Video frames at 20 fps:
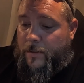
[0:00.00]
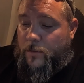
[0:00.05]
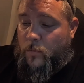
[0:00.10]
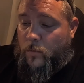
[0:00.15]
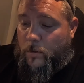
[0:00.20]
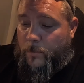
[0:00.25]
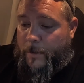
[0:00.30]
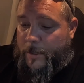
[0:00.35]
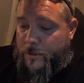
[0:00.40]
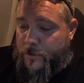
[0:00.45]
You
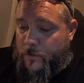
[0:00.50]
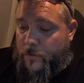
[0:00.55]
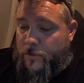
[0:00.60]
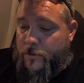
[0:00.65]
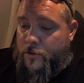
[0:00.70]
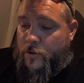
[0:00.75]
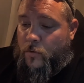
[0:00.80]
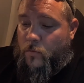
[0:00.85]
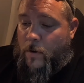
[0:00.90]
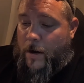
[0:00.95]
want to make sure
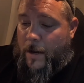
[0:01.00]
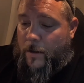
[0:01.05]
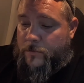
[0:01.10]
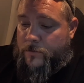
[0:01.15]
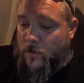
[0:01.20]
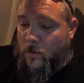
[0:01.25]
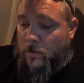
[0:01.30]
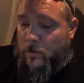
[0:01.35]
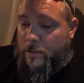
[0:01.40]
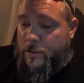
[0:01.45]
that your routes
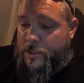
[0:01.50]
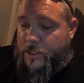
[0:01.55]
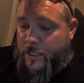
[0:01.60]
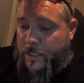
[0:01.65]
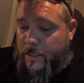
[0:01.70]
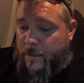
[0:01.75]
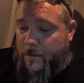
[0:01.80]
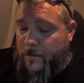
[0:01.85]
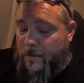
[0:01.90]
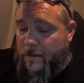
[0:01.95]
are
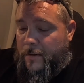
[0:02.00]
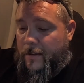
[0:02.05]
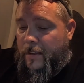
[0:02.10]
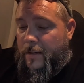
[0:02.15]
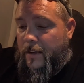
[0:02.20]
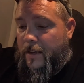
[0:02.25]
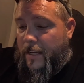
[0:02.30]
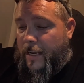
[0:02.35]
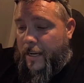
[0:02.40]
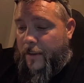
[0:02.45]
legit
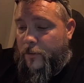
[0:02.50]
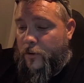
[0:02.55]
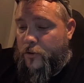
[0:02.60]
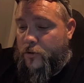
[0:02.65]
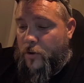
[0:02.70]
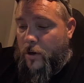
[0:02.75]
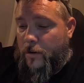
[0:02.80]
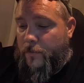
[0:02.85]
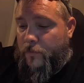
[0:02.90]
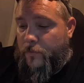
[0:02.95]
and they're truck